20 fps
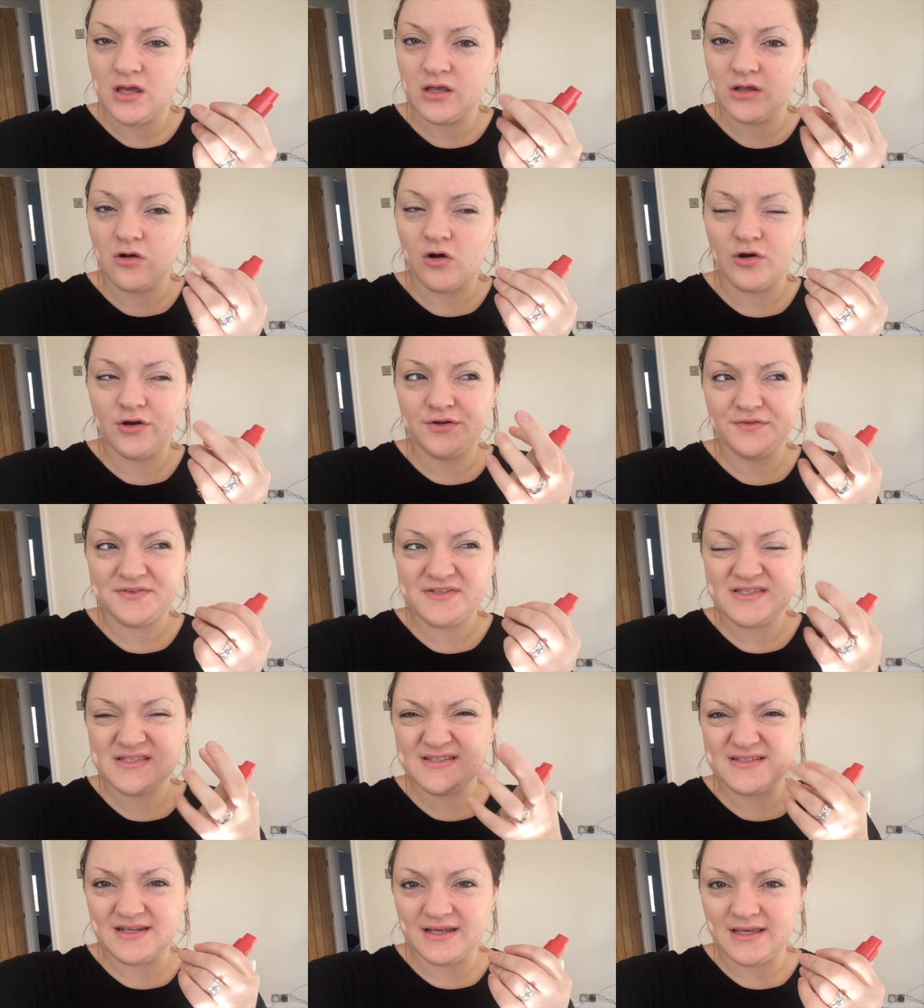kind of
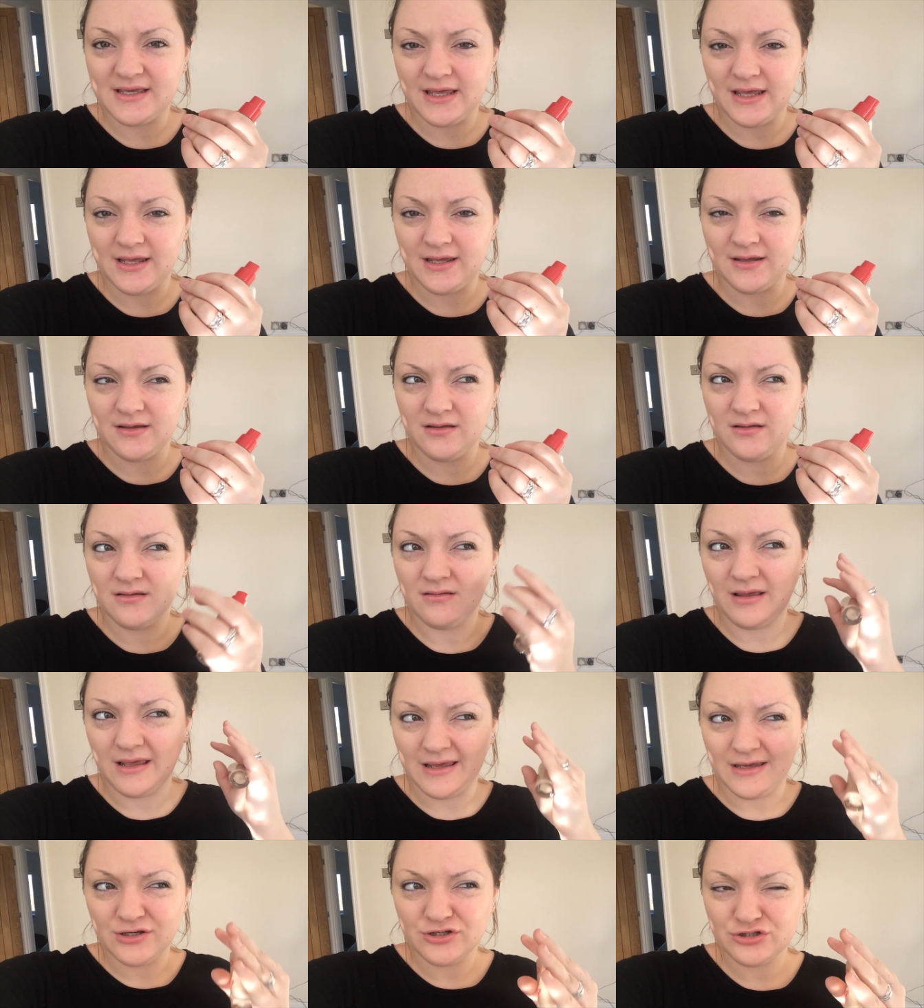
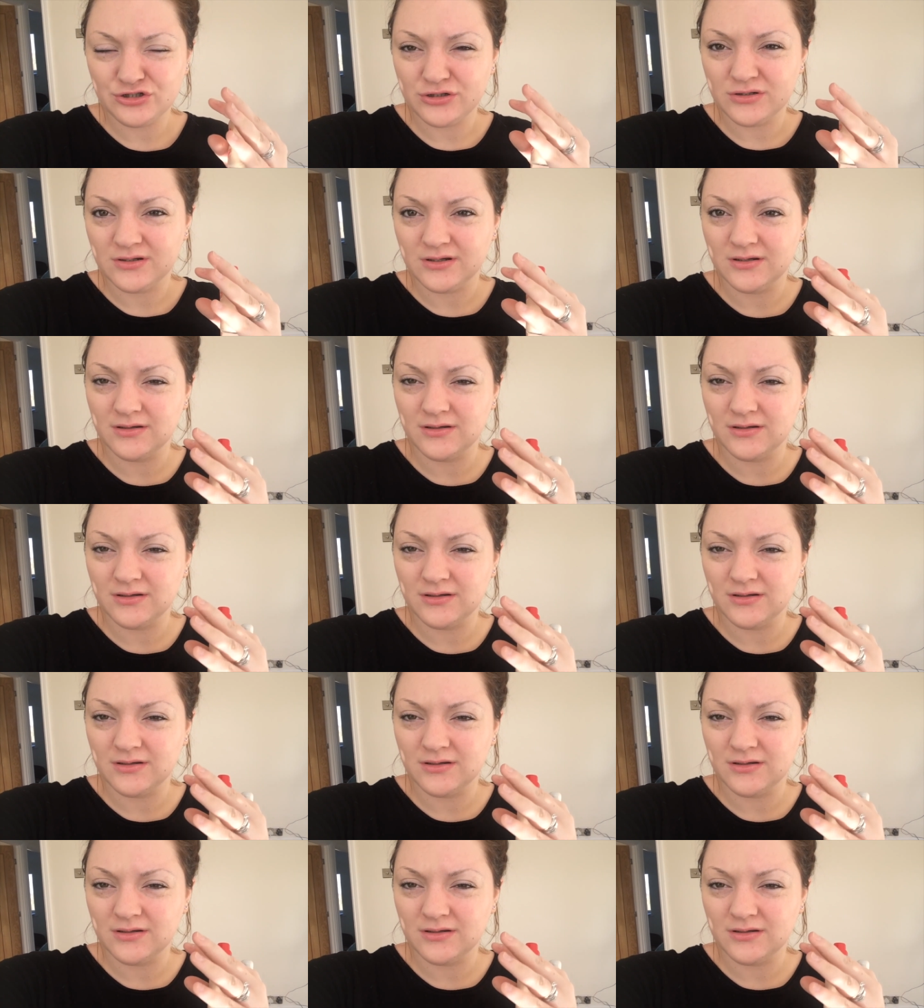sticky-ish